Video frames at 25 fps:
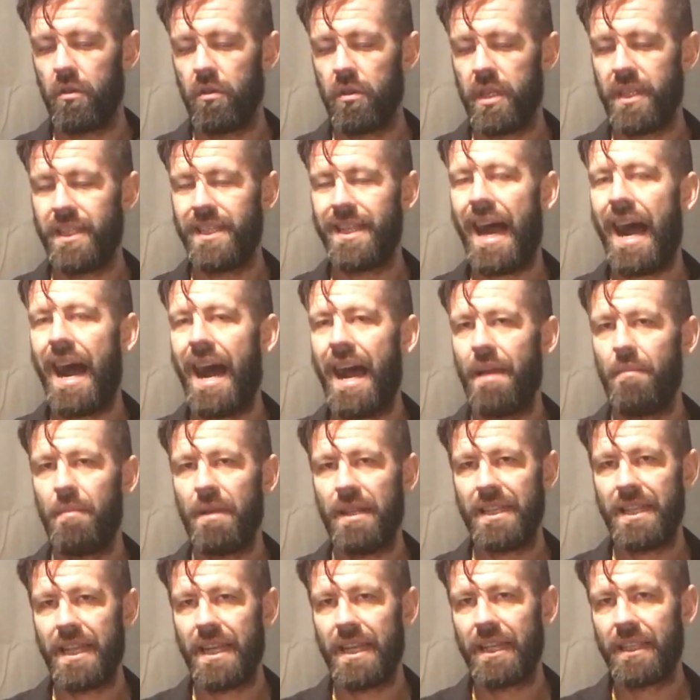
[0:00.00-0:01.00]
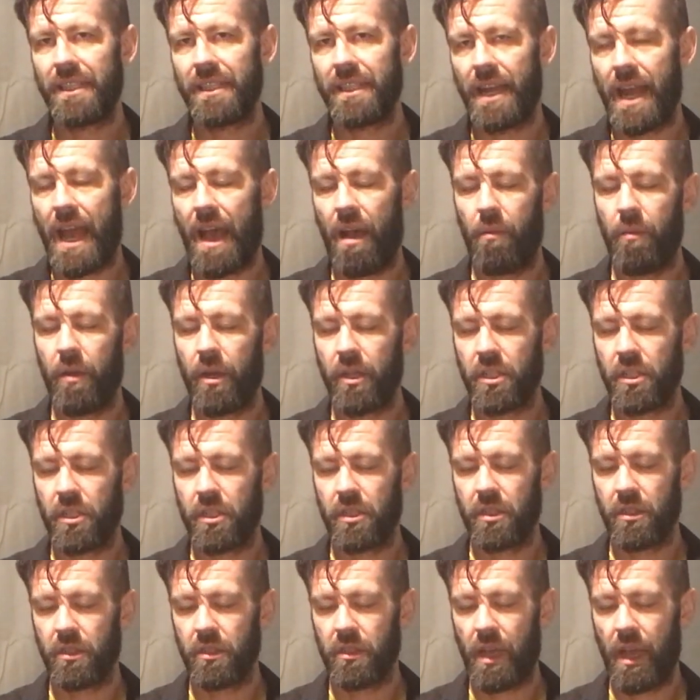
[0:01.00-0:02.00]
the time it takes and how
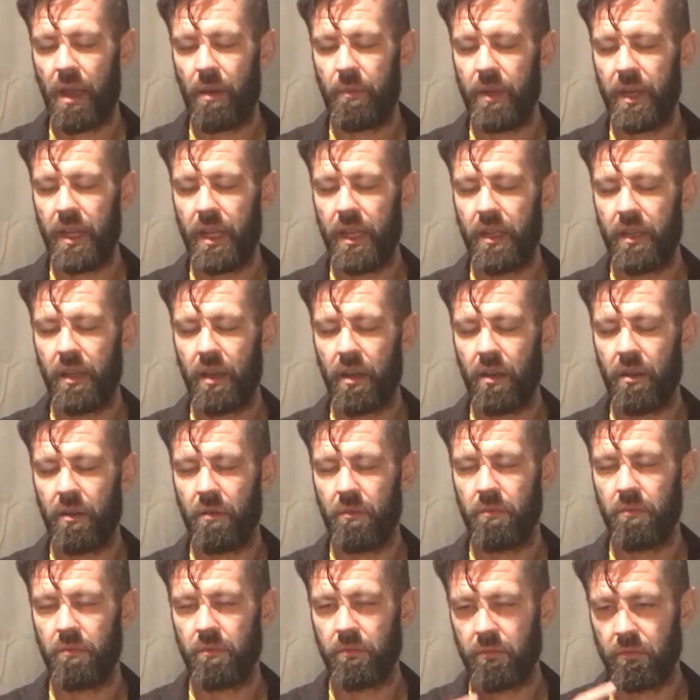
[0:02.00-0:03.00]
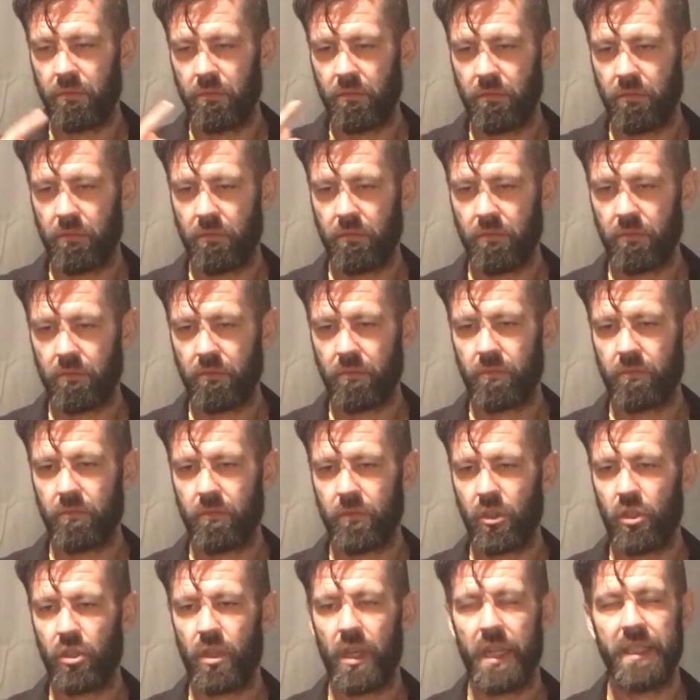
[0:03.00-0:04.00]
many
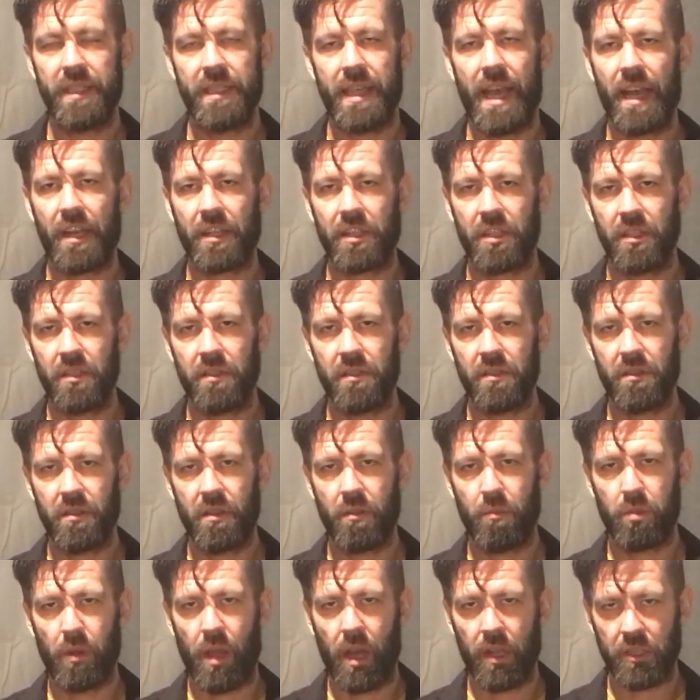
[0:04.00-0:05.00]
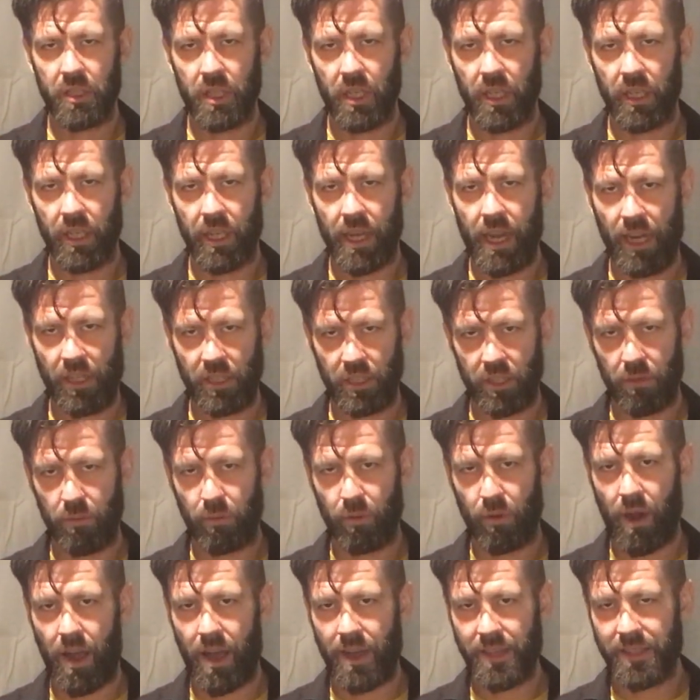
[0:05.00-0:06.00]
transactions the blockchain can actually
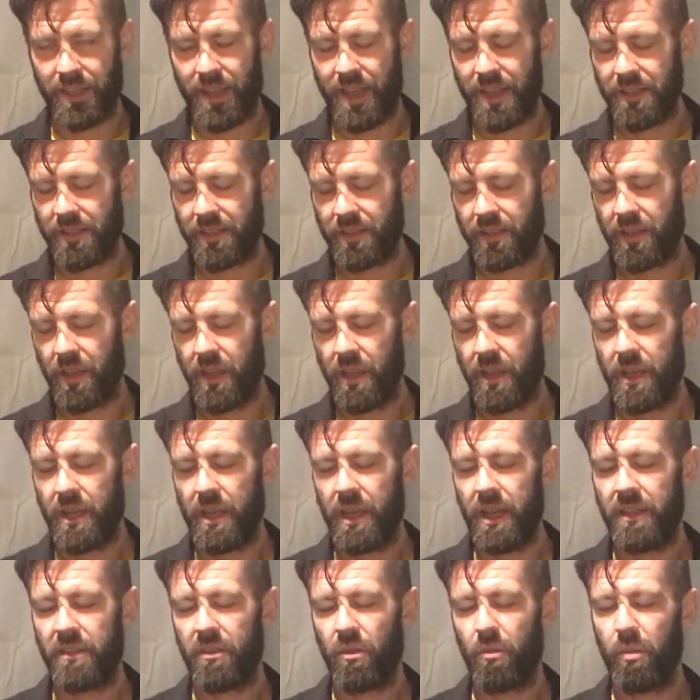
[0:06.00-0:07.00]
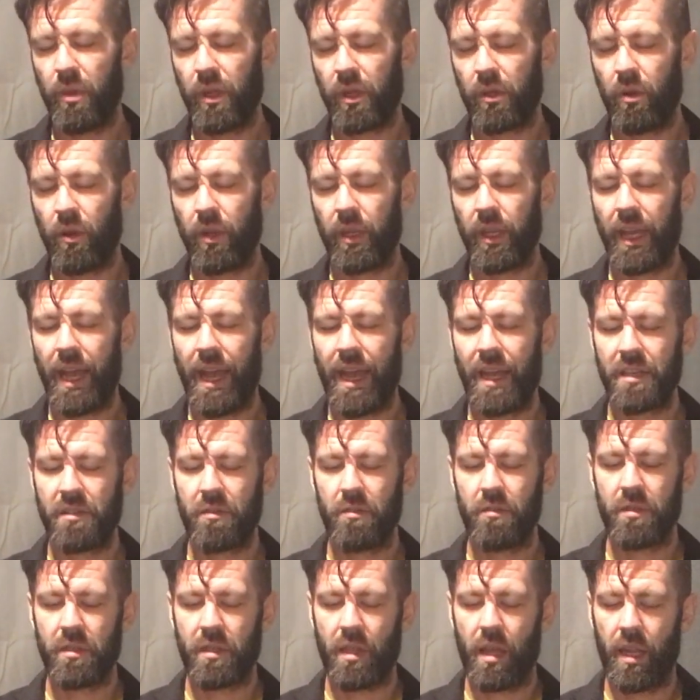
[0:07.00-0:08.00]
process. And so Bitcoin Cash
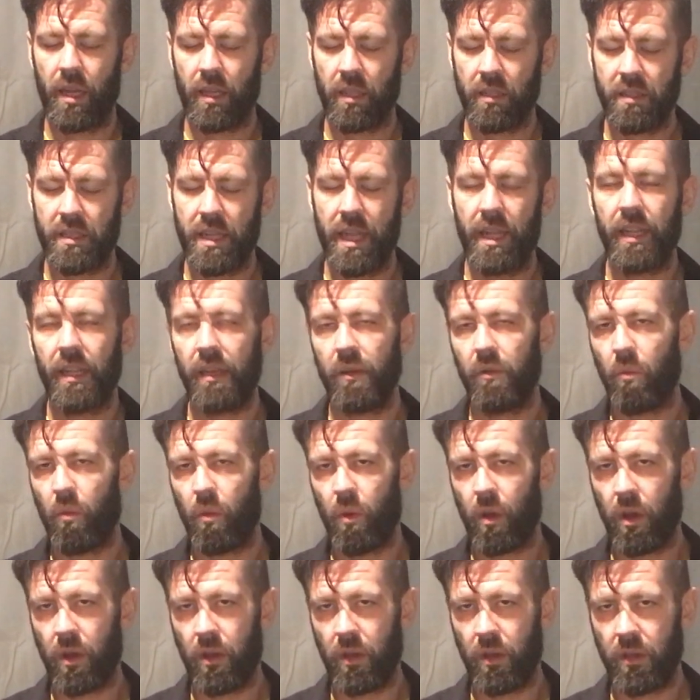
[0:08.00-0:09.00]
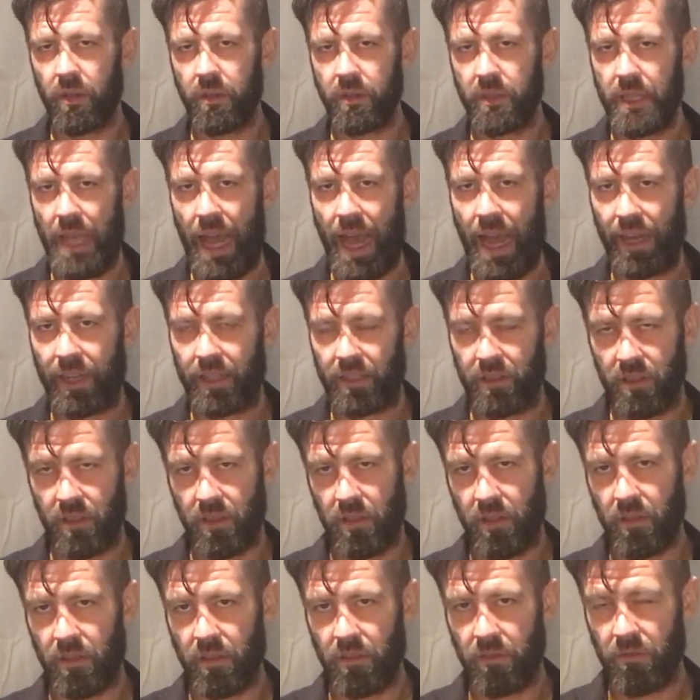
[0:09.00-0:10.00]
was like taking one tack
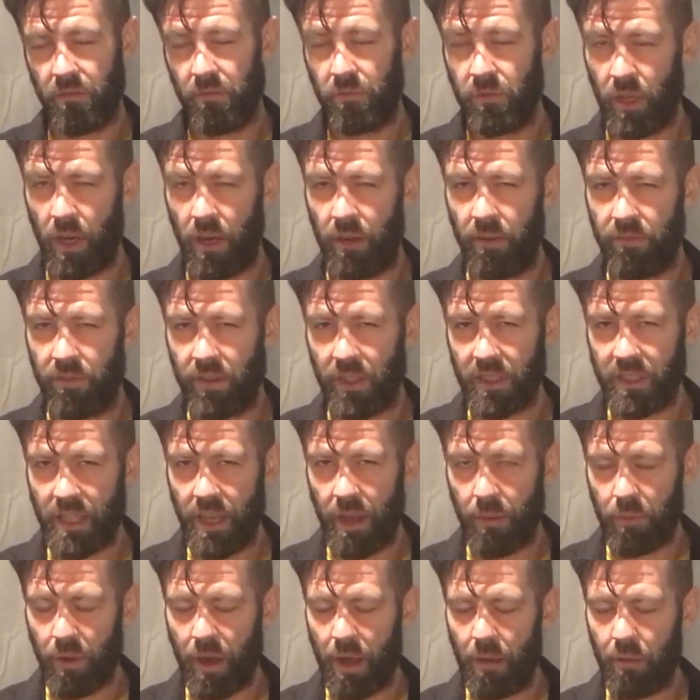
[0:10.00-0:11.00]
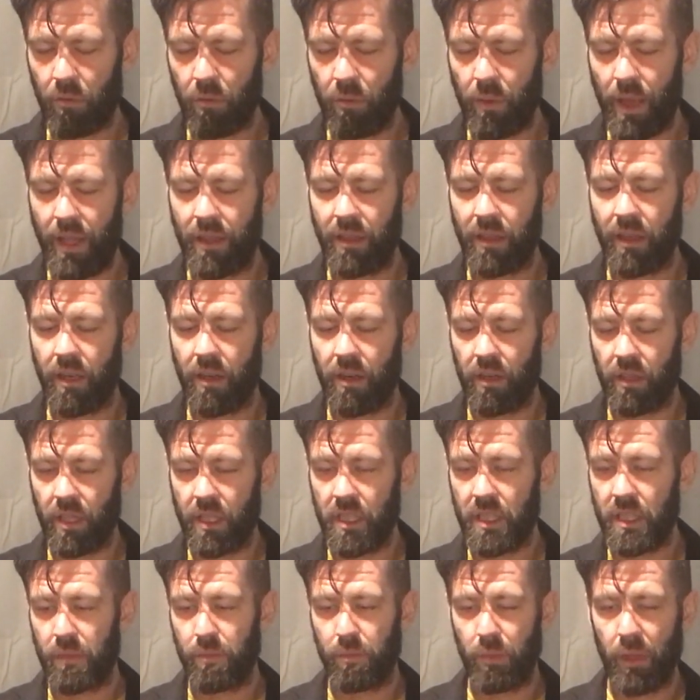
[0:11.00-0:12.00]
to trying to fix that problem and literally
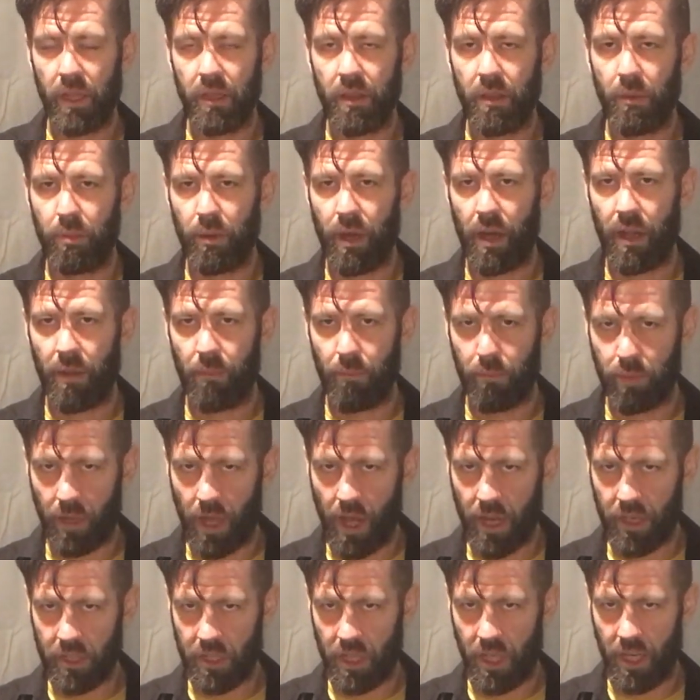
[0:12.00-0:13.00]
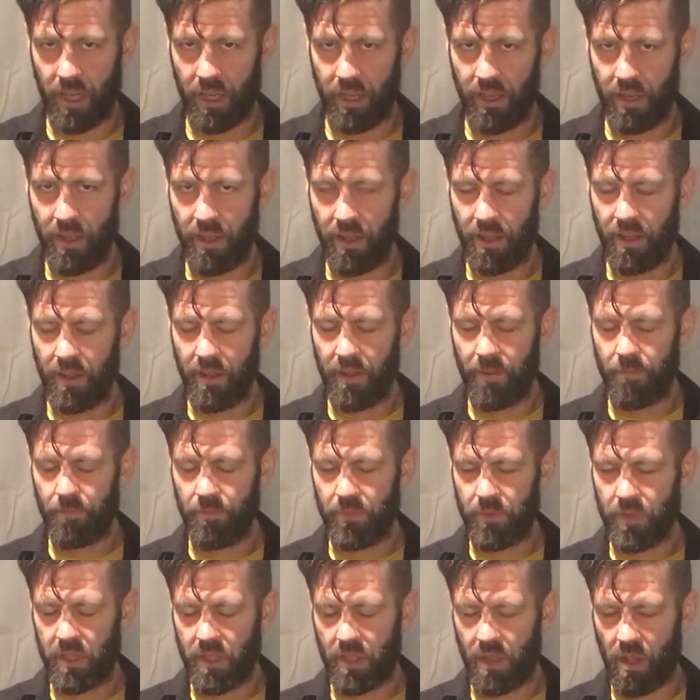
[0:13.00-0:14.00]
split the blockchain.
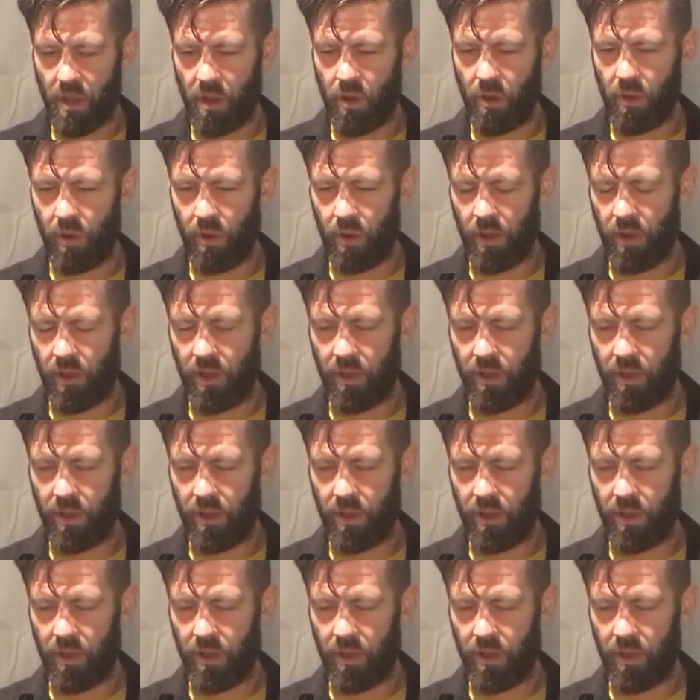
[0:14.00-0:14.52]
So